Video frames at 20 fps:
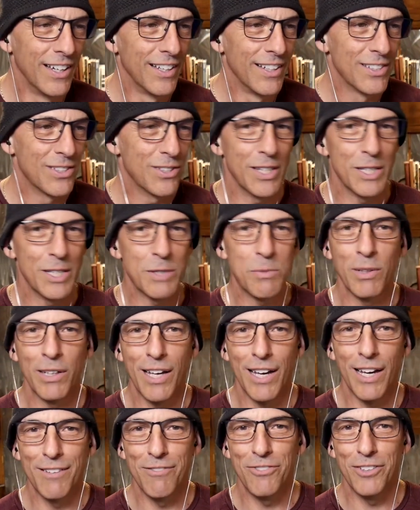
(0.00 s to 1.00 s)
So that's been
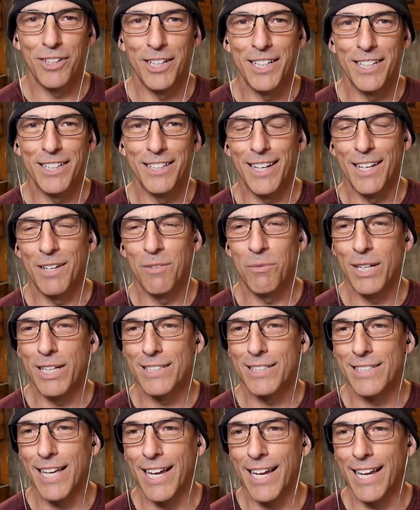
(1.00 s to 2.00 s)
kind of fun. And, and we get
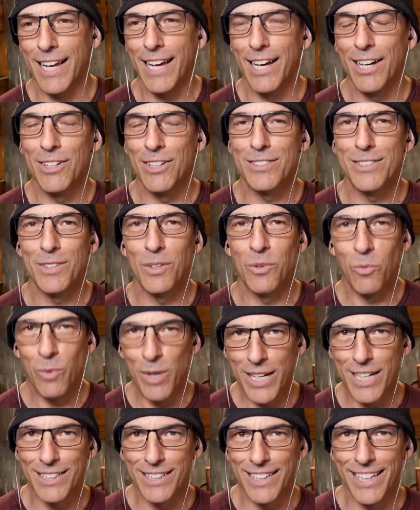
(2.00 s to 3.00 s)
to hang out
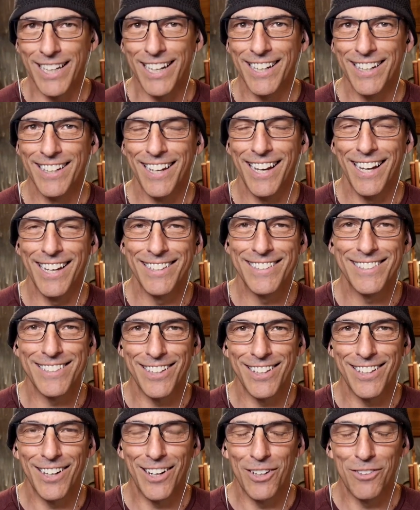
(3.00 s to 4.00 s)
weekly at
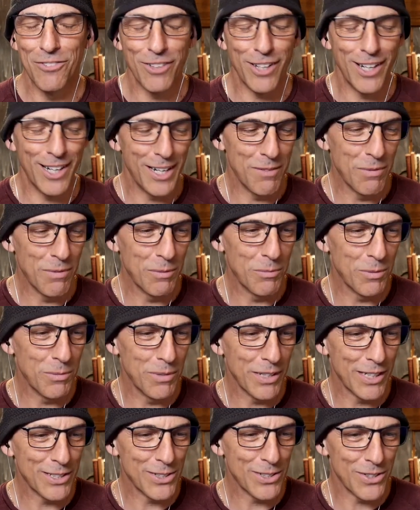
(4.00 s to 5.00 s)
our, our Friday member
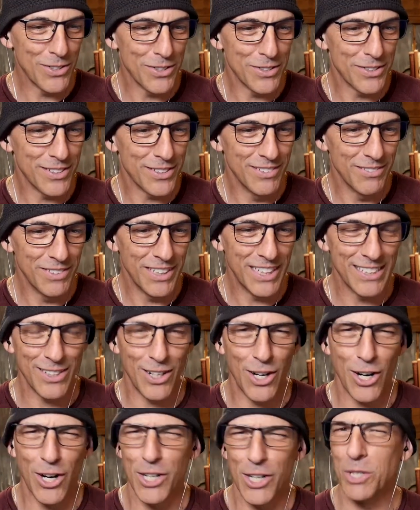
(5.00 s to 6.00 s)
mixers, and we get to
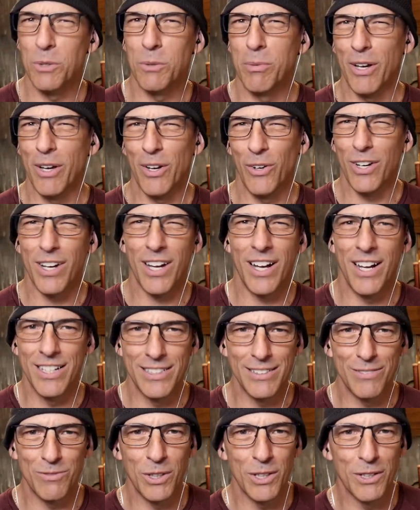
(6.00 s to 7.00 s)
argue about all kinds
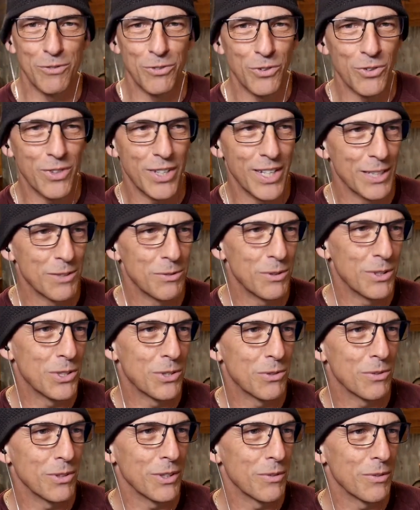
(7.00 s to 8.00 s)
of wonderful things, which is
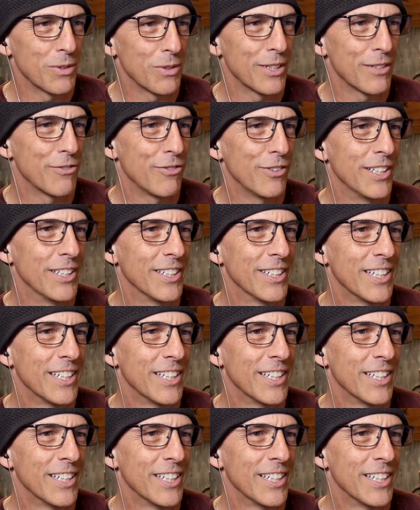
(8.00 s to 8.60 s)
really, really fun.